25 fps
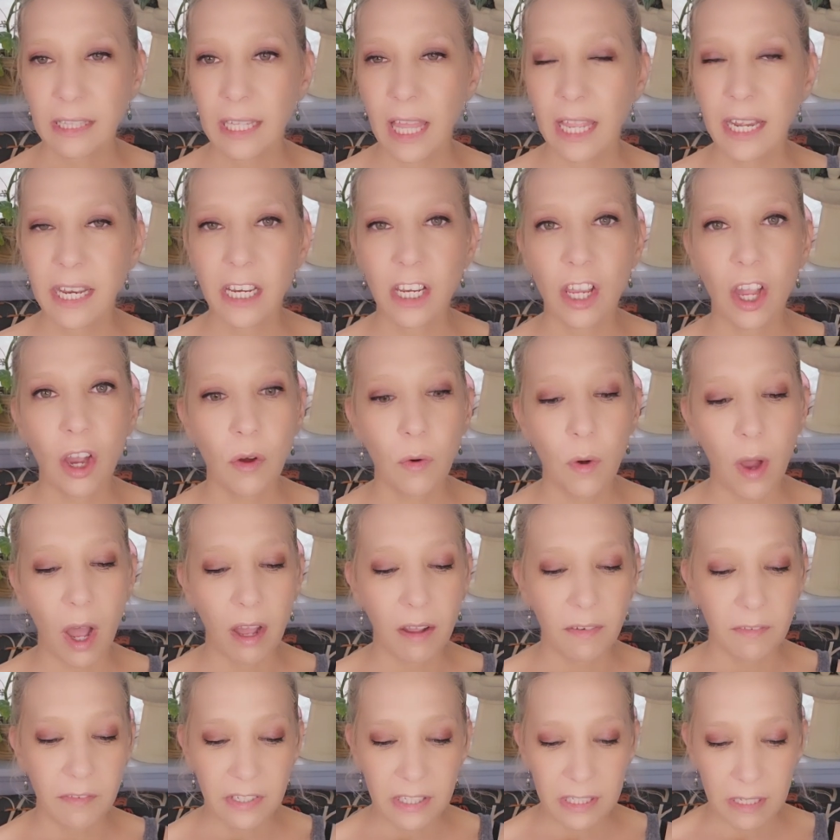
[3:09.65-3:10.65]
Letting go
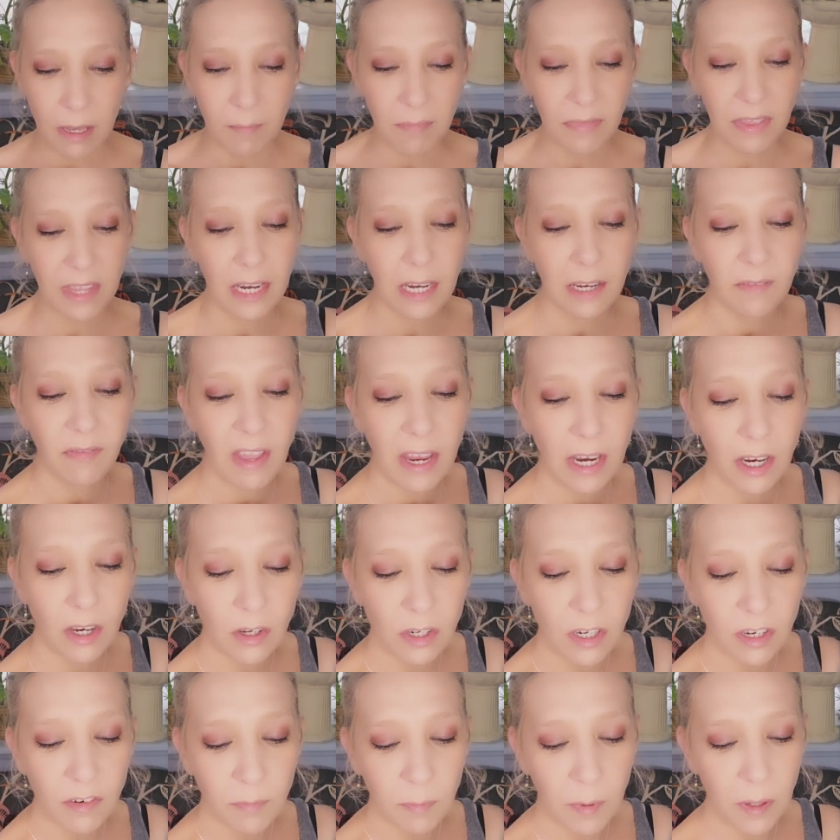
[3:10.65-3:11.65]
of something. And that
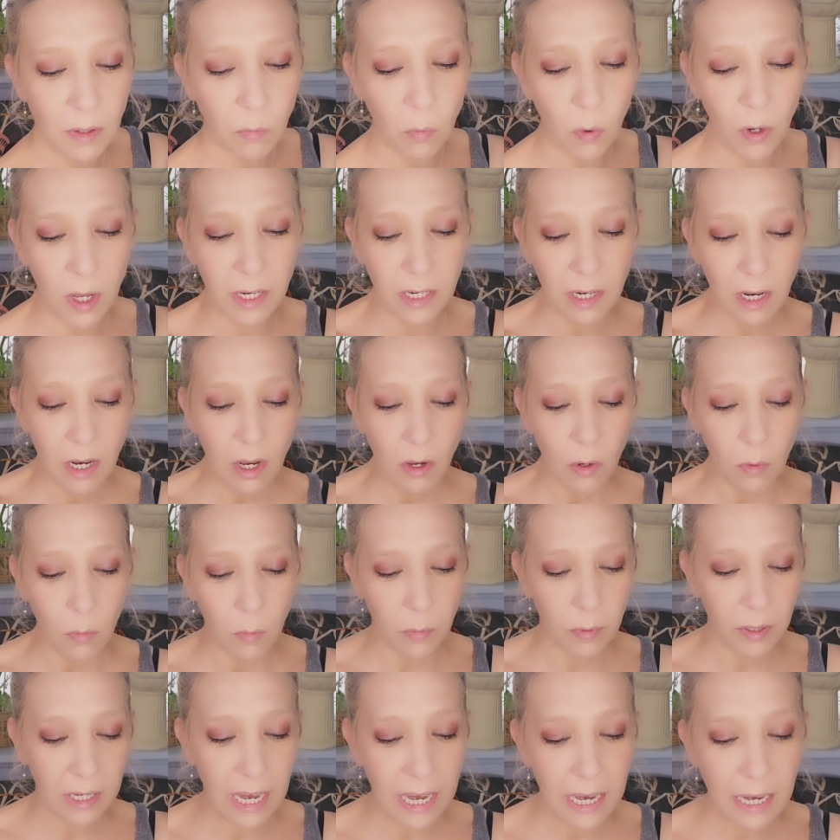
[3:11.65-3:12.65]
could have been what
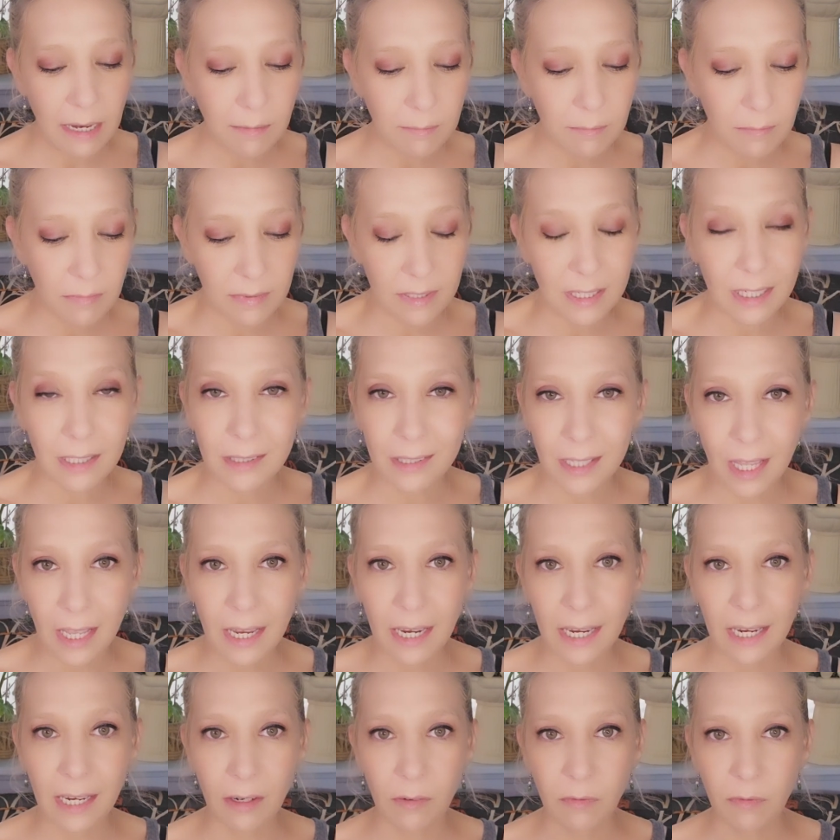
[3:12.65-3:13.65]
came to
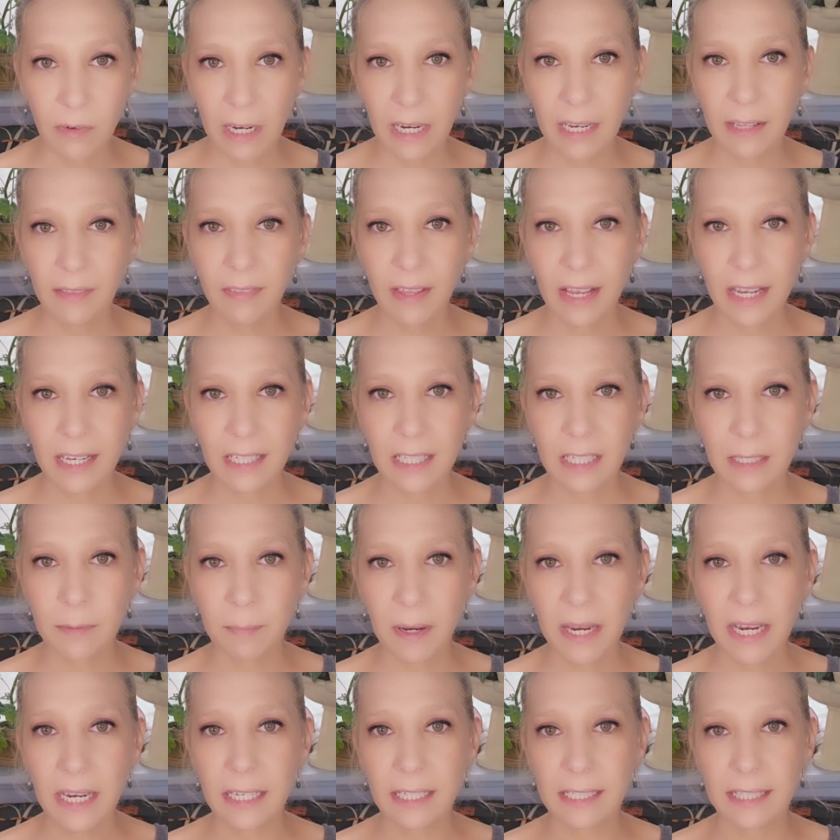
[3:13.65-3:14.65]
light in that
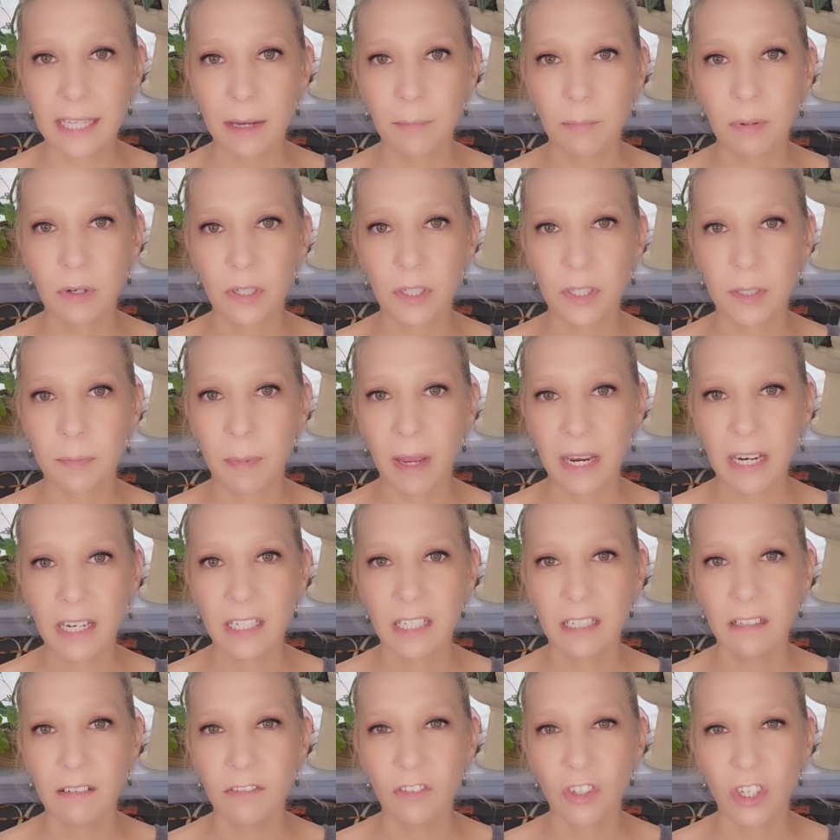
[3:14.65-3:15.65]
space, that
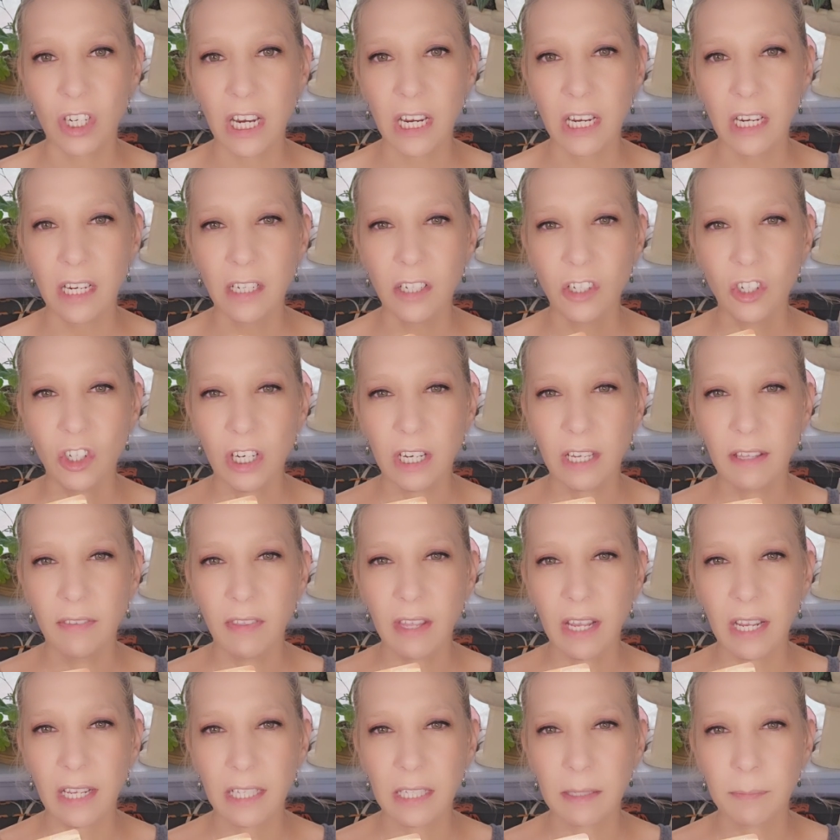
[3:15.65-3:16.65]
perspective change in
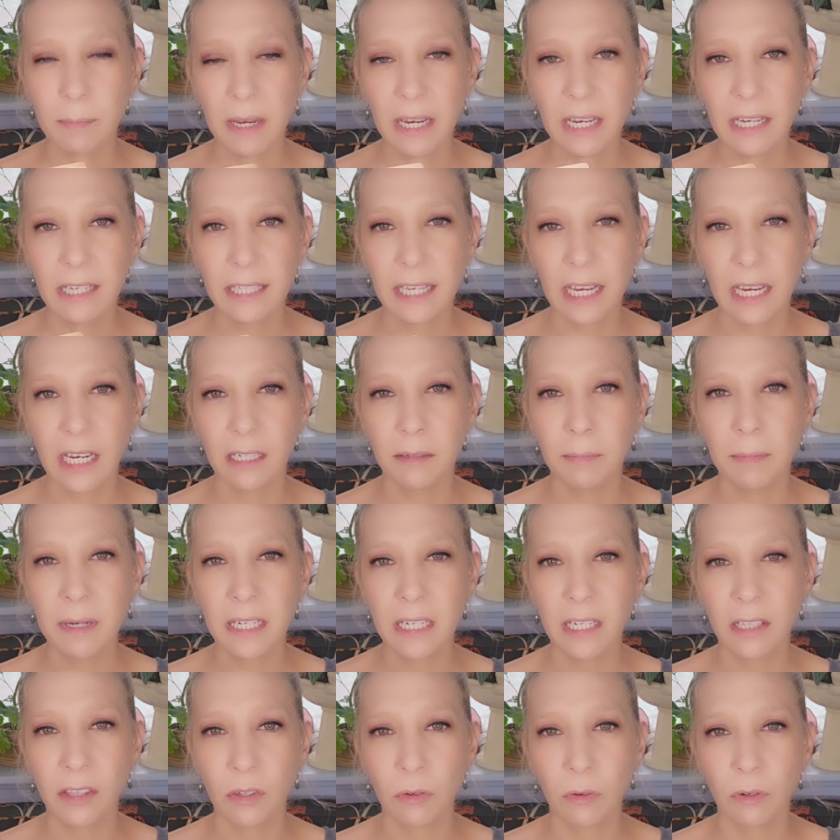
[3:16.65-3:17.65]
that space. Hanged
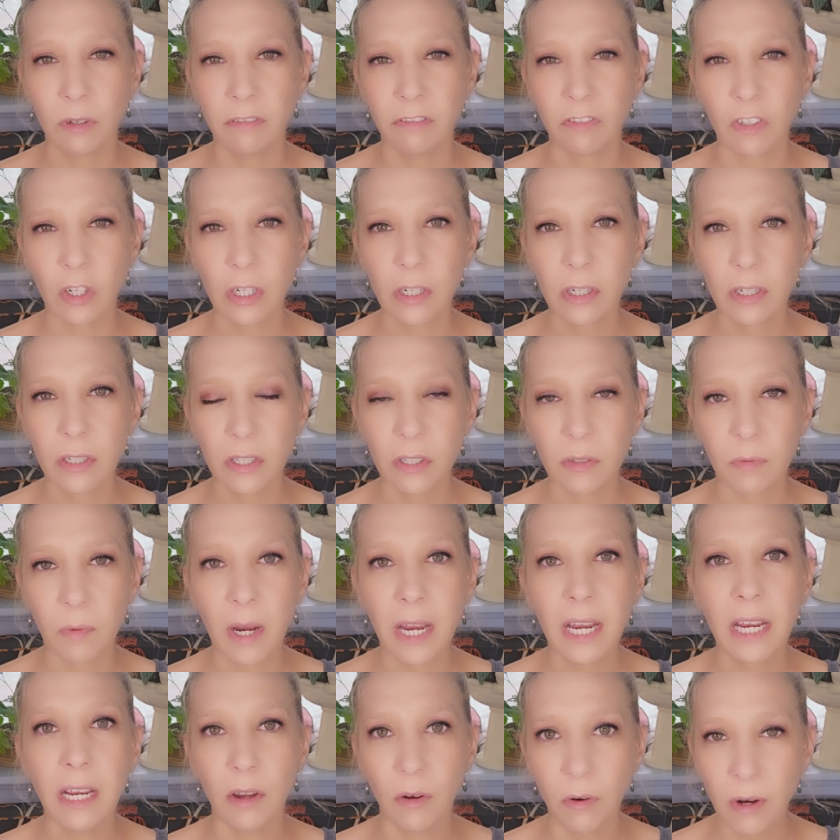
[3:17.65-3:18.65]
Man in the reverse,
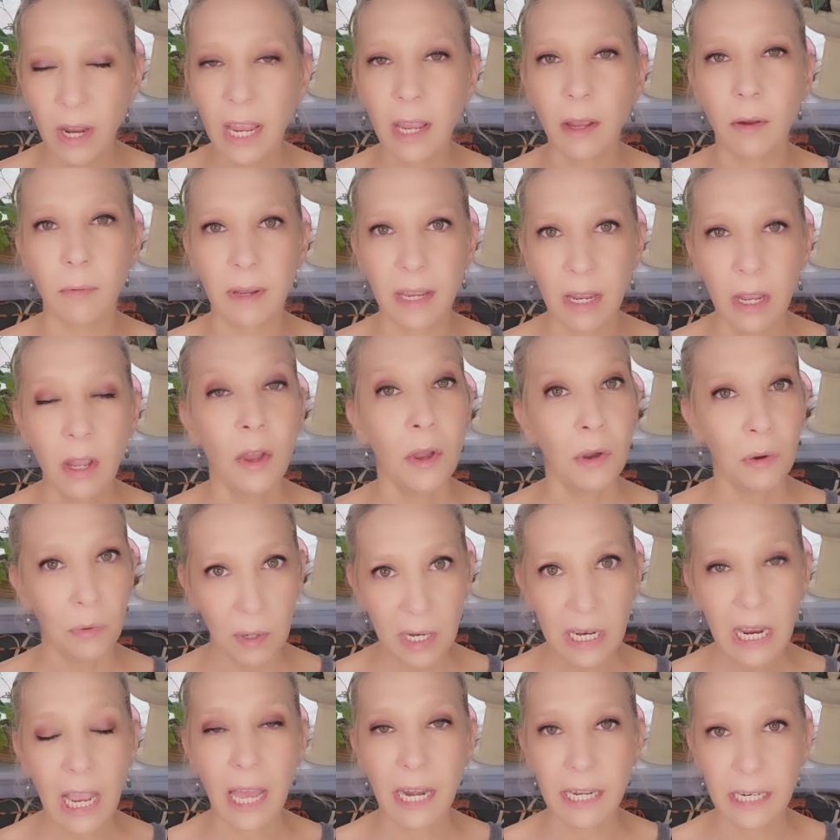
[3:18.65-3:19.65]
right? Okay, we
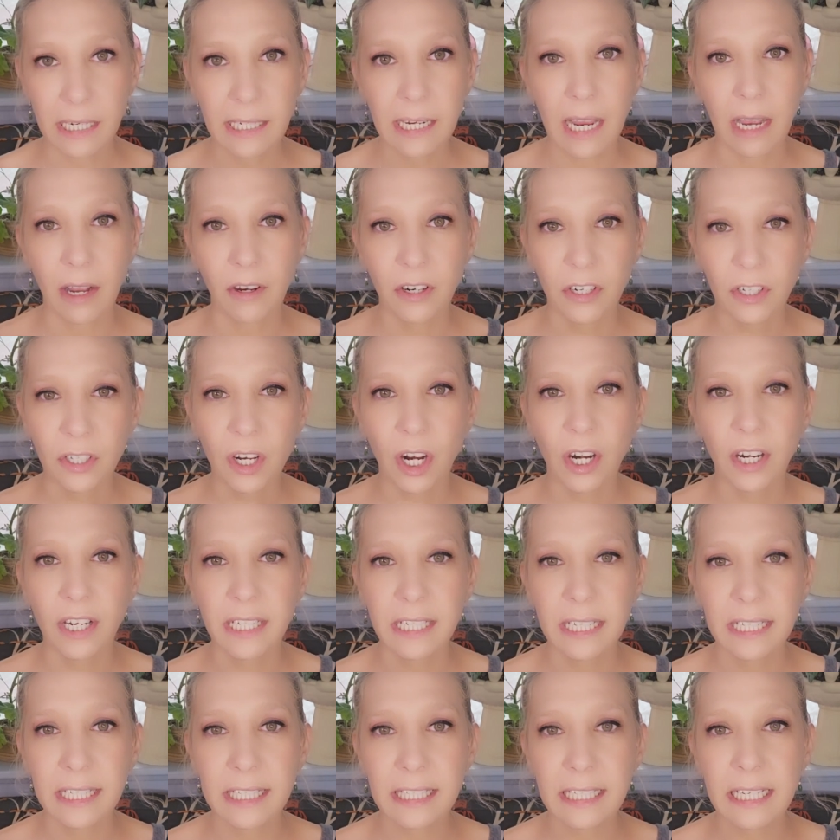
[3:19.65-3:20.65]
got it now. You're
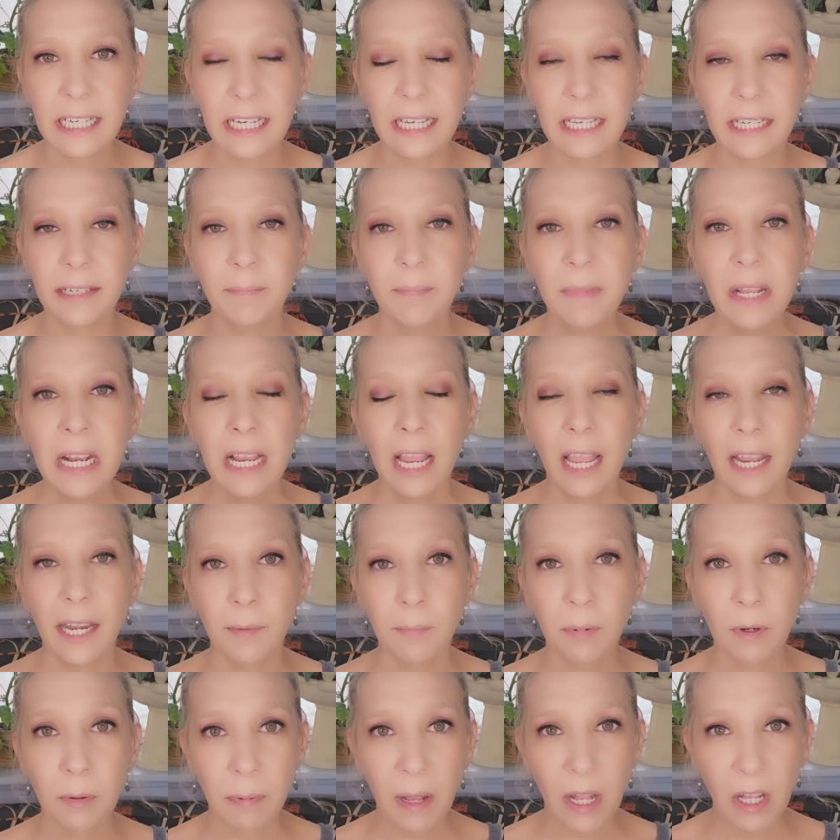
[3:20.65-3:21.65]
starting to see it, and
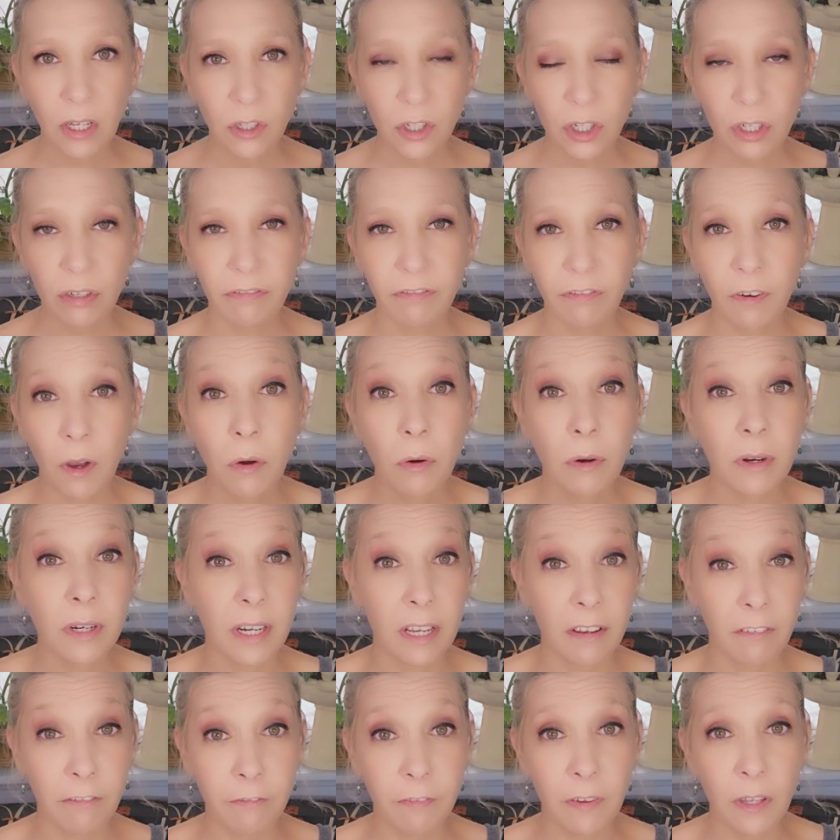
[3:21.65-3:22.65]
it propels you forward.
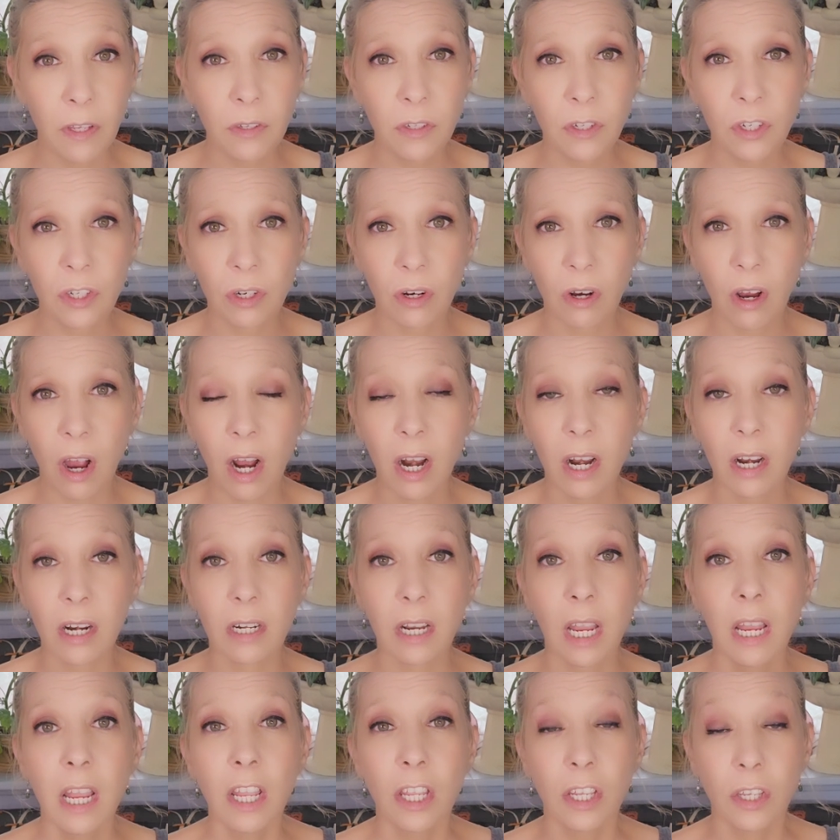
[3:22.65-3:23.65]
It fills your heart.